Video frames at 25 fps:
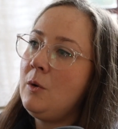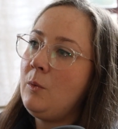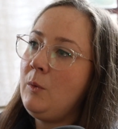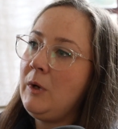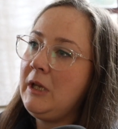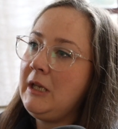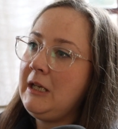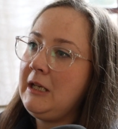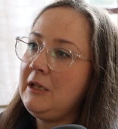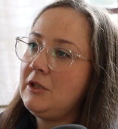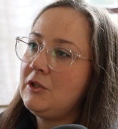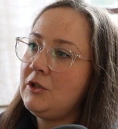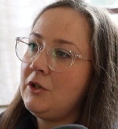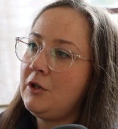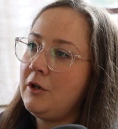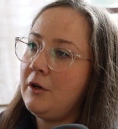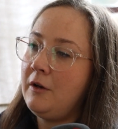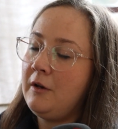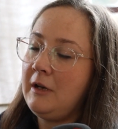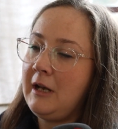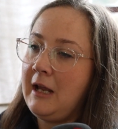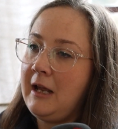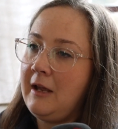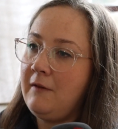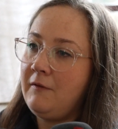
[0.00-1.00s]
We need to
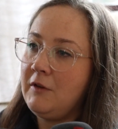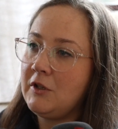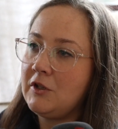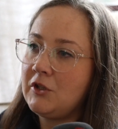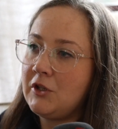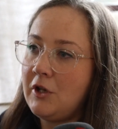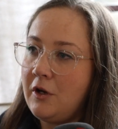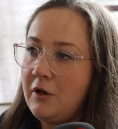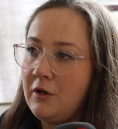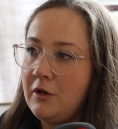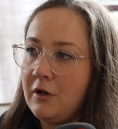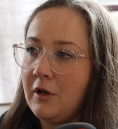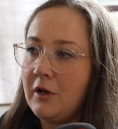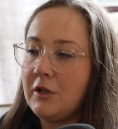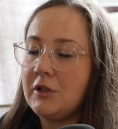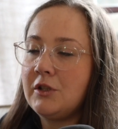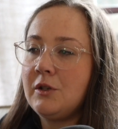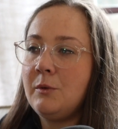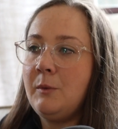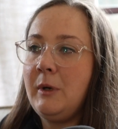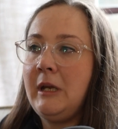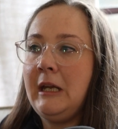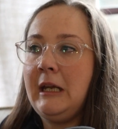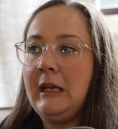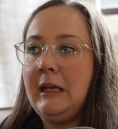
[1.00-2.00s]
go and have it sonar.
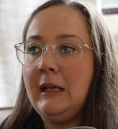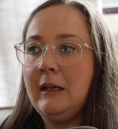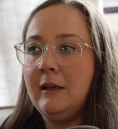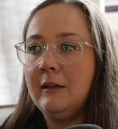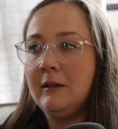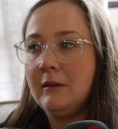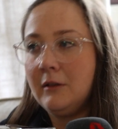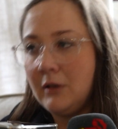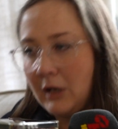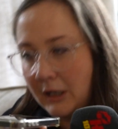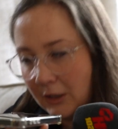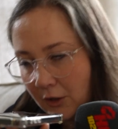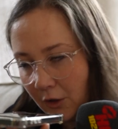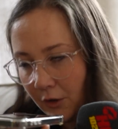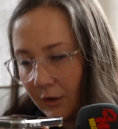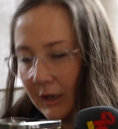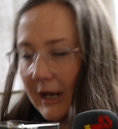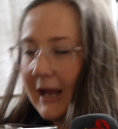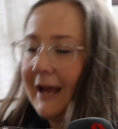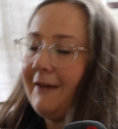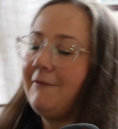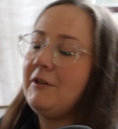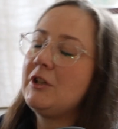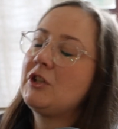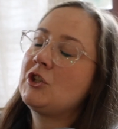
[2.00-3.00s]
So we go
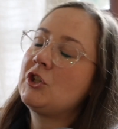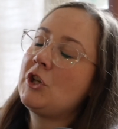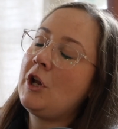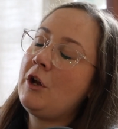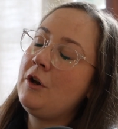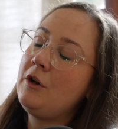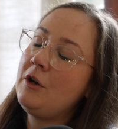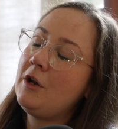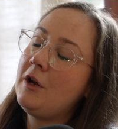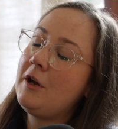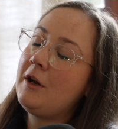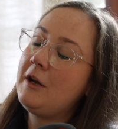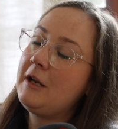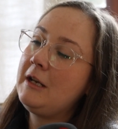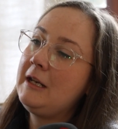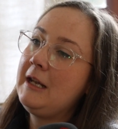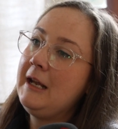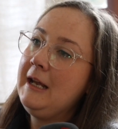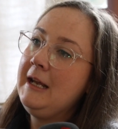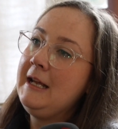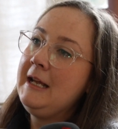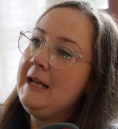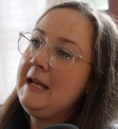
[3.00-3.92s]
and have it sonar.